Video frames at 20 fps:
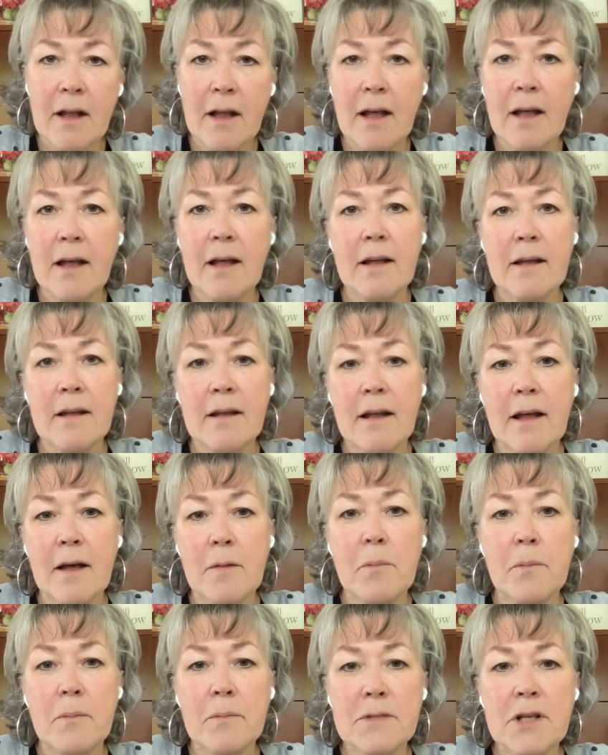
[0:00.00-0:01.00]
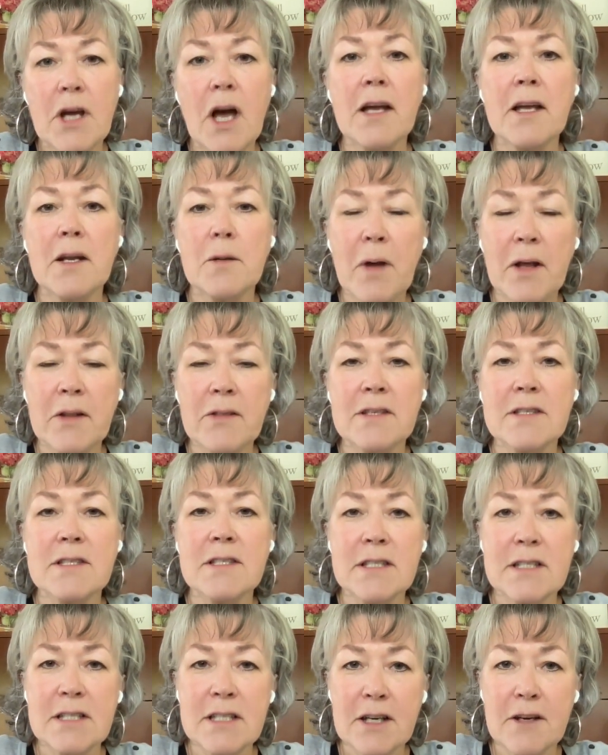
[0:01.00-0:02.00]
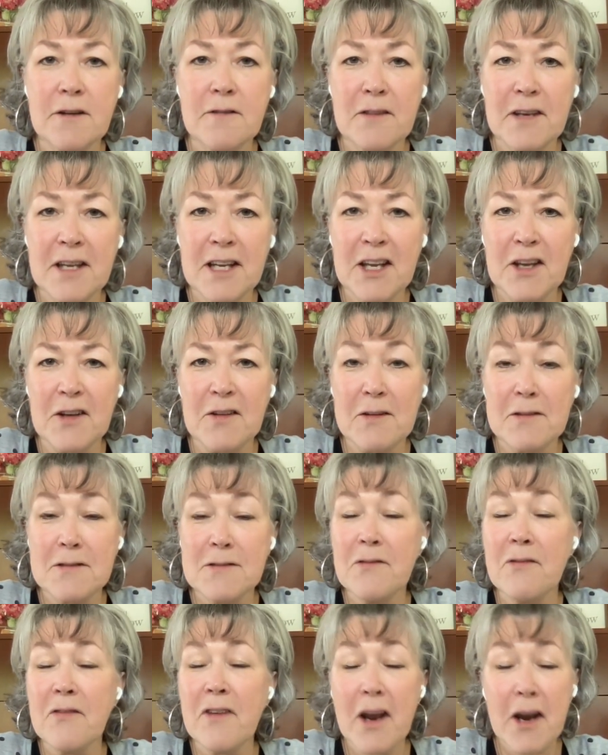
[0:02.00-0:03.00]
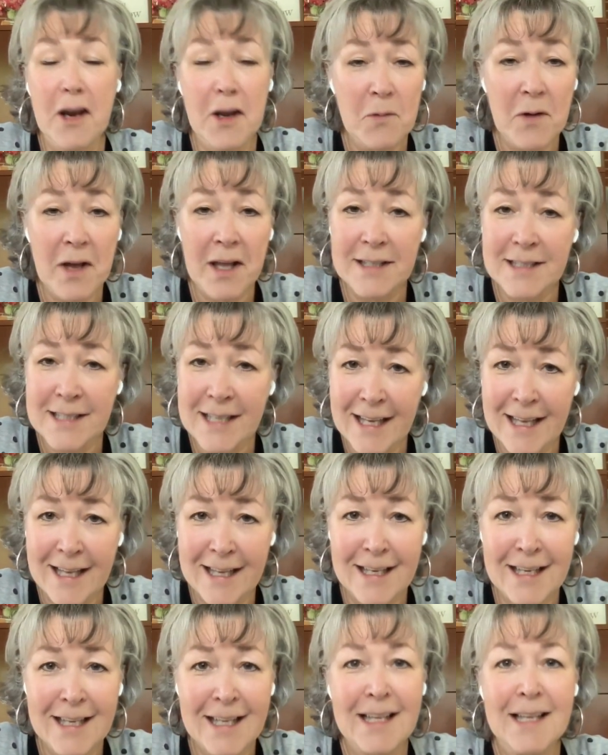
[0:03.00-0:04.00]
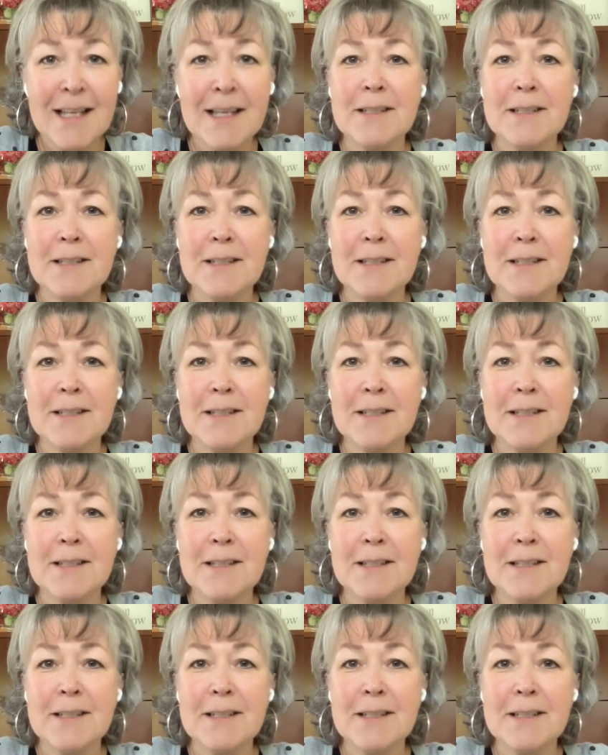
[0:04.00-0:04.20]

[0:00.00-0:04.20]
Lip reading: I'm talking about the satir video. It's very well done.